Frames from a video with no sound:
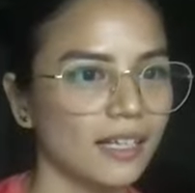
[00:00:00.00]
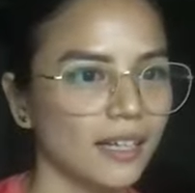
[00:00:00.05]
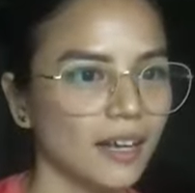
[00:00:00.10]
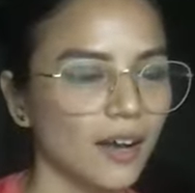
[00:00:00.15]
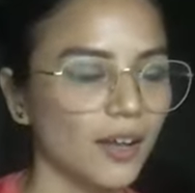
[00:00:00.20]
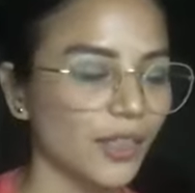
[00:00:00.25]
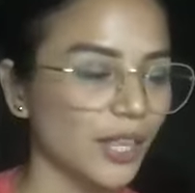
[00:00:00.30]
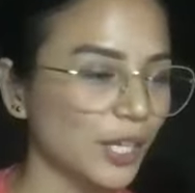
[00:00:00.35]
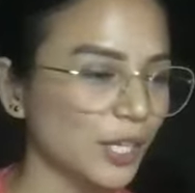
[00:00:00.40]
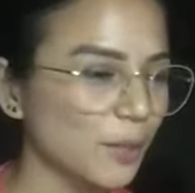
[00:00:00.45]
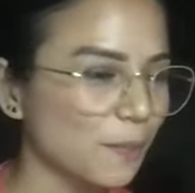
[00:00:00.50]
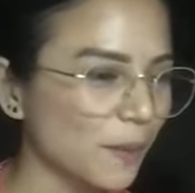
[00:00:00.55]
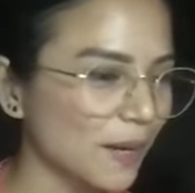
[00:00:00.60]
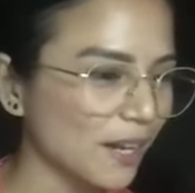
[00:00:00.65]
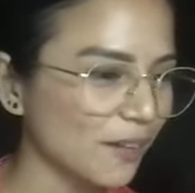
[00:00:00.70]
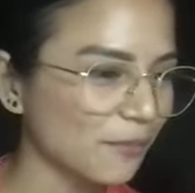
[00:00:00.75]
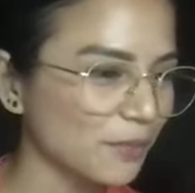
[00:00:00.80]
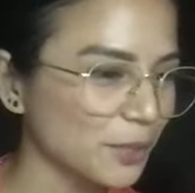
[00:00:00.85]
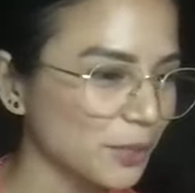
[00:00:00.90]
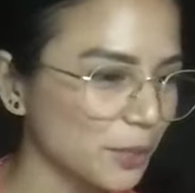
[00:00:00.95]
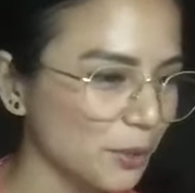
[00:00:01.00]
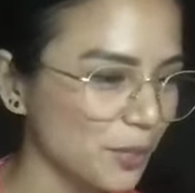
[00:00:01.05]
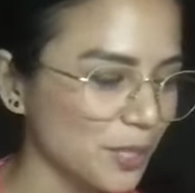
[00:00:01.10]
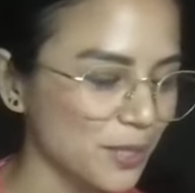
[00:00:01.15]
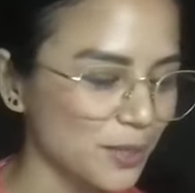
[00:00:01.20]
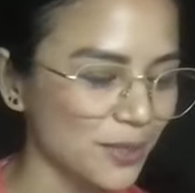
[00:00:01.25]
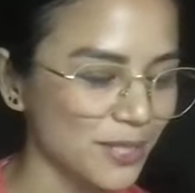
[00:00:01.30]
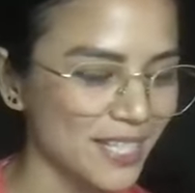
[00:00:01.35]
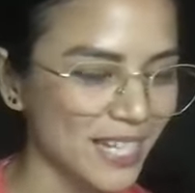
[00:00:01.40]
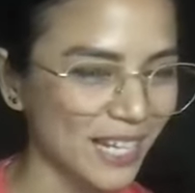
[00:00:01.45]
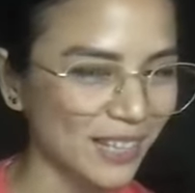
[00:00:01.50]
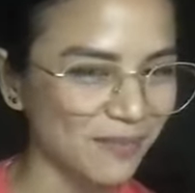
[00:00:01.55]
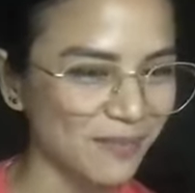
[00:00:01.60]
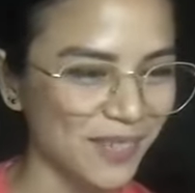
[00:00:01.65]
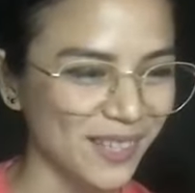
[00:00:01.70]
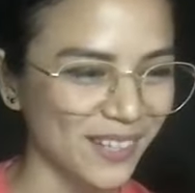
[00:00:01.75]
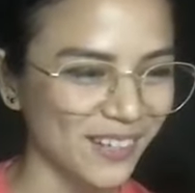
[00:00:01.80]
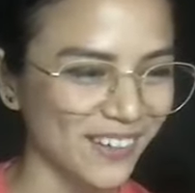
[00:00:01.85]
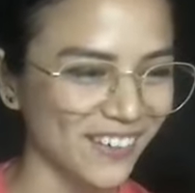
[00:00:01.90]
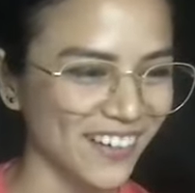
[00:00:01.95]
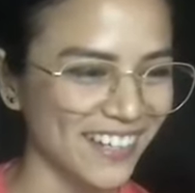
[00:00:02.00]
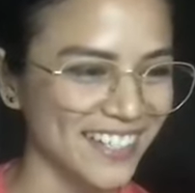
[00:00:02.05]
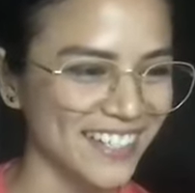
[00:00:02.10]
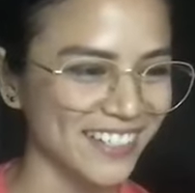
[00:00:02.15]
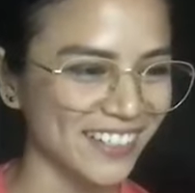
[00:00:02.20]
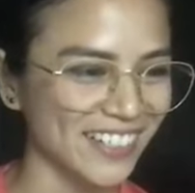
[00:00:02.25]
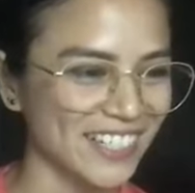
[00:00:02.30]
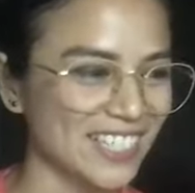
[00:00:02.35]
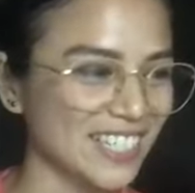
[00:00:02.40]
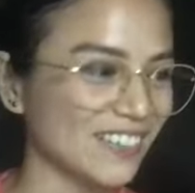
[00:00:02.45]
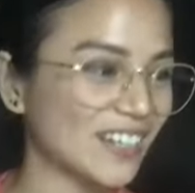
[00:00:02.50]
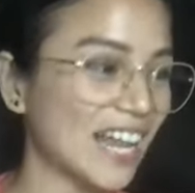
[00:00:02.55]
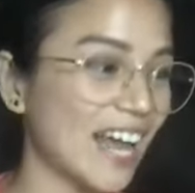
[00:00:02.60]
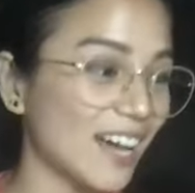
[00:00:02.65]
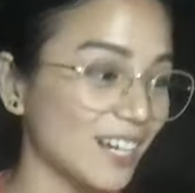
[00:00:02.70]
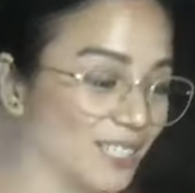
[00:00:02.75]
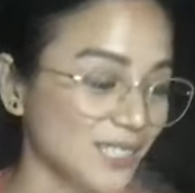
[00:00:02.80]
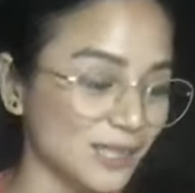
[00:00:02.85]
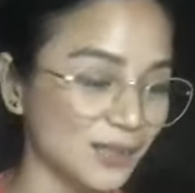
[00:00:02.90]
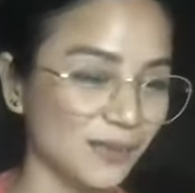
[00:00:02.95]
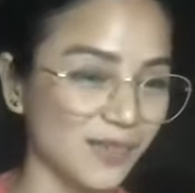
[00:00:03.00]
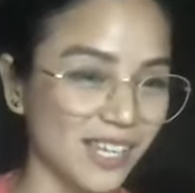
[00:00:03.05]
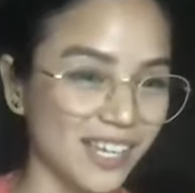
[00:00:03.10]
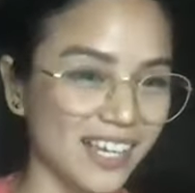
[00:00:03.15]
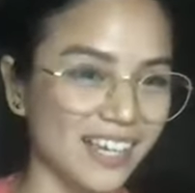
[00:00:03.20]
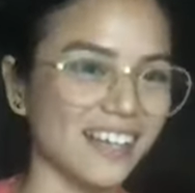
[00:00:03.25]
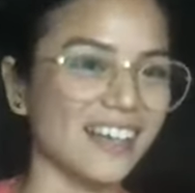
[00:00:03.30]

Thank you pala to those who sent me the questions last week.